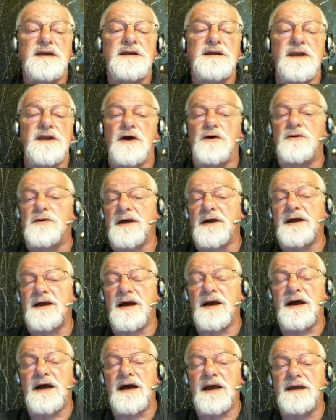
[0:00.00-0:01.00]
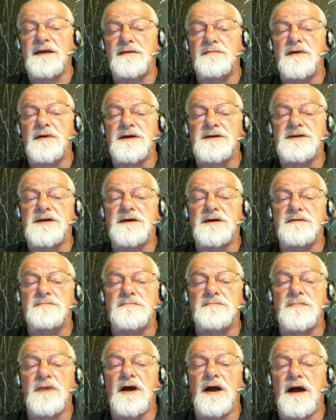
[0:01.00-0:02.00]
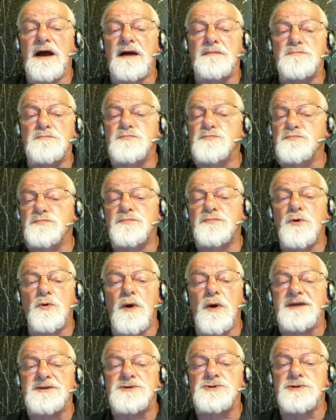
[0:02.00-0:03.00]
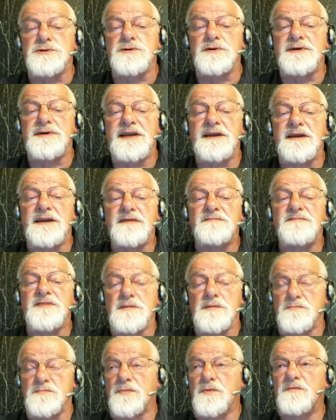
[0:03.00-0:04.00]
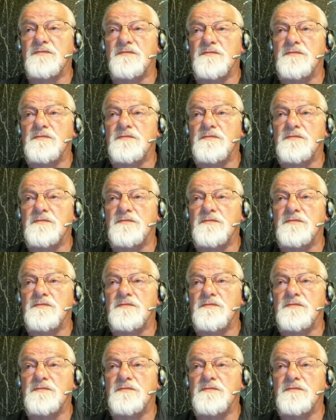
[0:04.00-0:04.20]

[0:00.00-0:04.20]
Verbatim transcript: you know, I, I I'm quite sure it left them